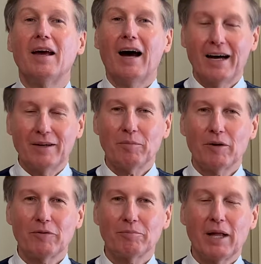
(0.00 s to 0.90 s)
Hi, I'm
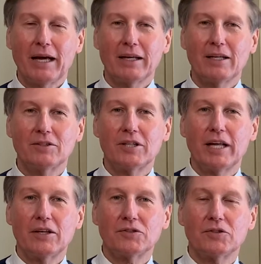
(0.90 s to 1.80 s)
Marvin Plackett, and
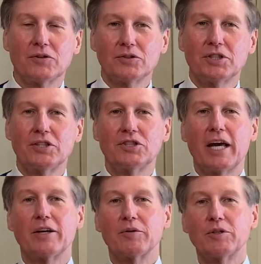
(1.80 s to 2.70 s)
today is Thursday,
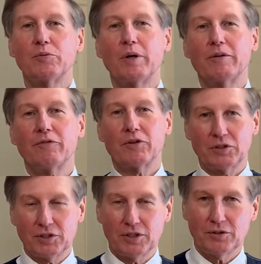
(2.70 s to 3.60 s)
January
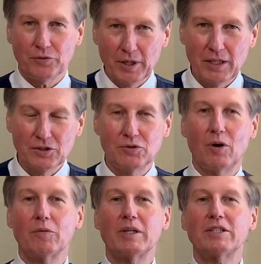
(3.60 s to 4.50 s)
21st. Greetings to all
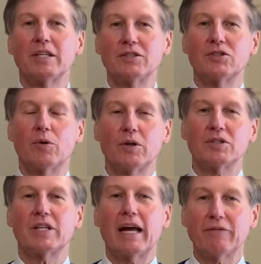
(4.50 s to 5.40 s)
residents, to all
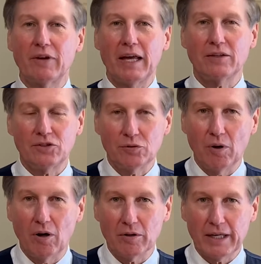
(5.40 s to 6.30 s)
staff, and to
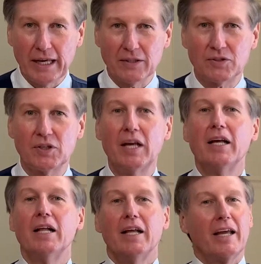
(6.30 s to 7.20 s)
all guests.
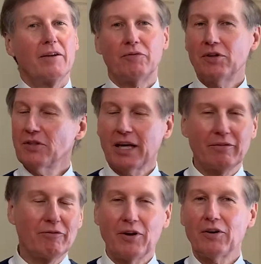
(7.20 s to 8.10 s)
It feels like a
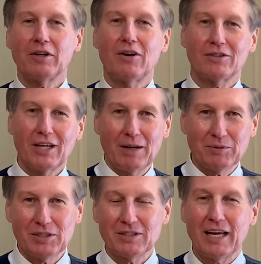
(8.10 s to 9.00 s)
very long time
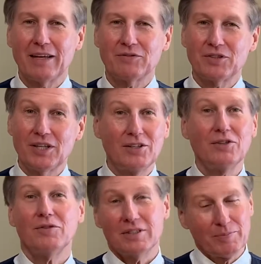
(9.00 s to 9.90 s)
since I have seen you.
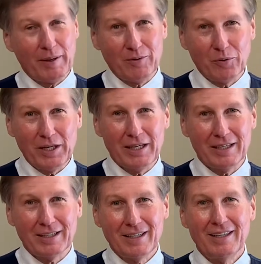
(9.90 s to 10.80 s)
It's been a week.
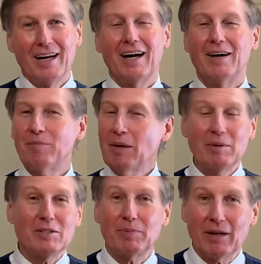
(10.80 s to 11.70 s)
Maybe
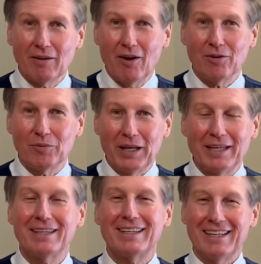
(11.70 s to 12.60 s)
it's been a long
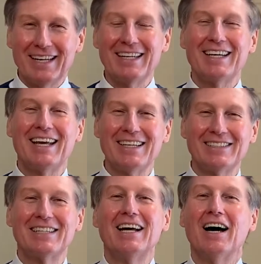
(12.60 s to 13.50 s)
week. In any
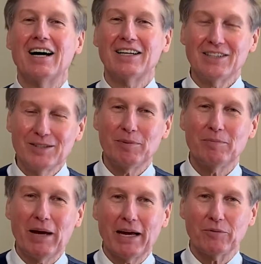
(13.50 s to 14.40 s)
case, good to be
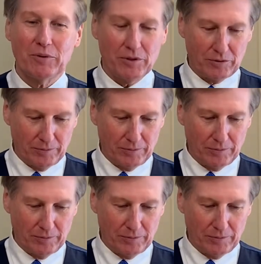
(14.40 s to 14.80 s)
back with you.